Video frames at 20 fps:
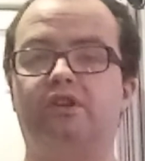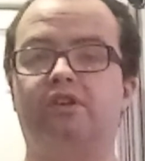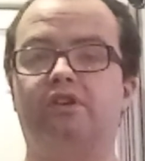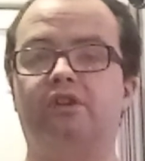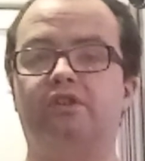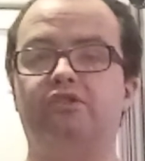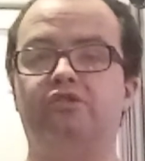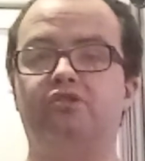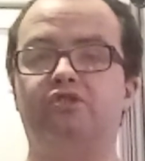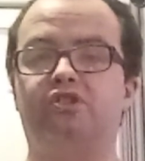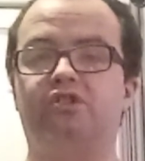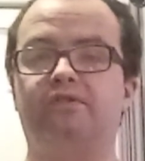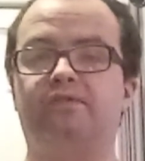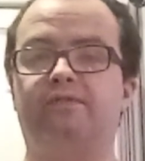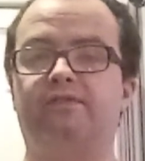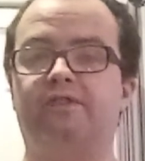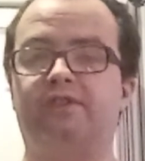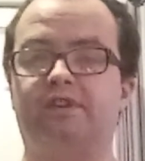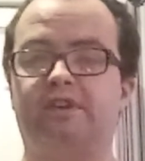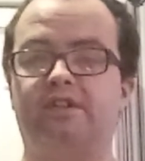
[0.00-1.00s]
And you should
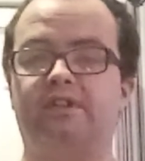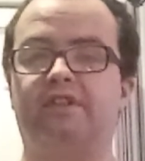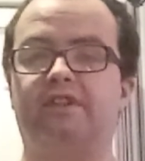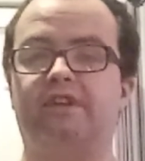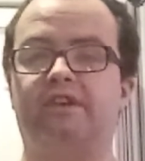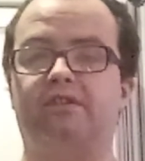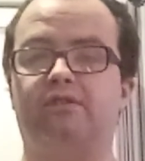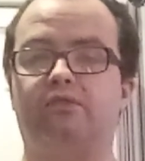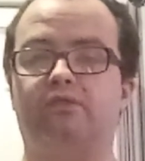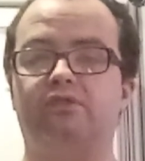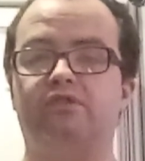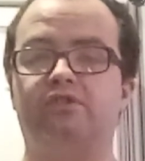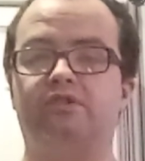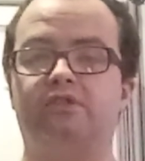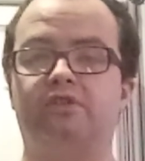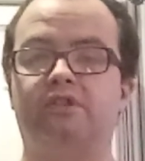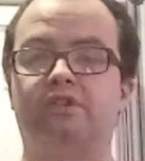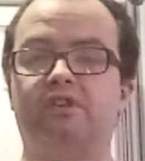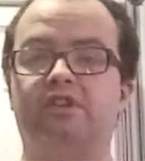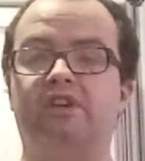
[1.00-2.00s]
fucking think on.
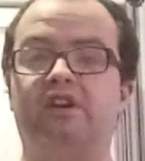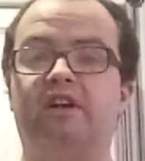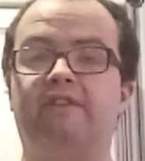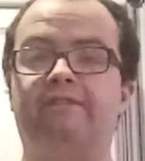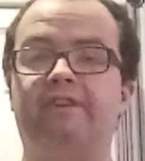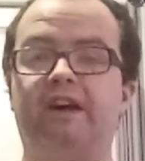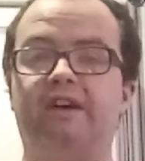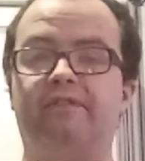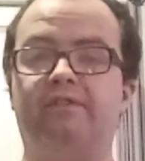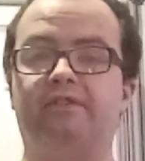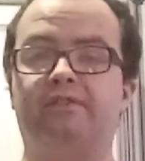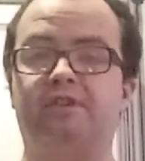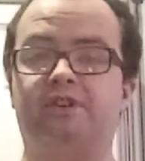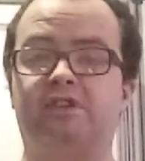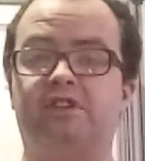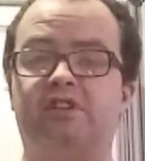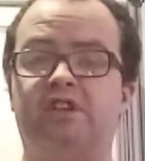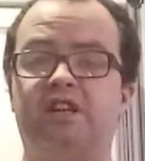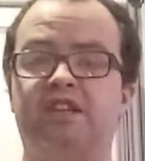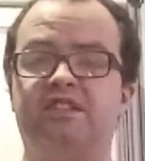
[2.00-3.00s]
You're a father,
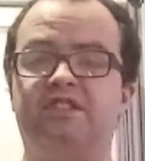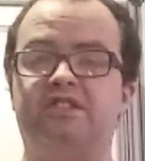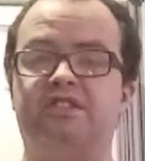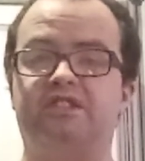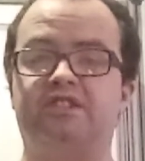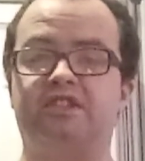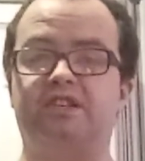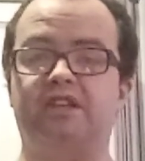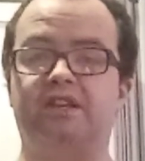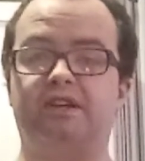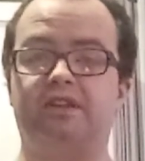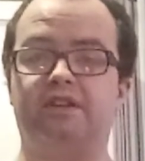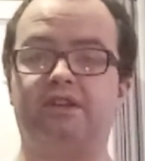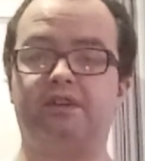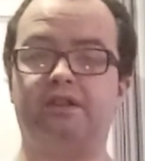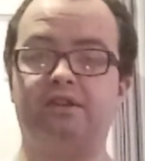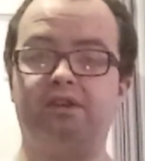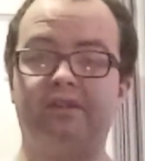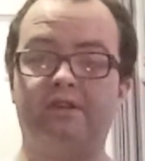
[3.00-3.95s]
for Christ's sake.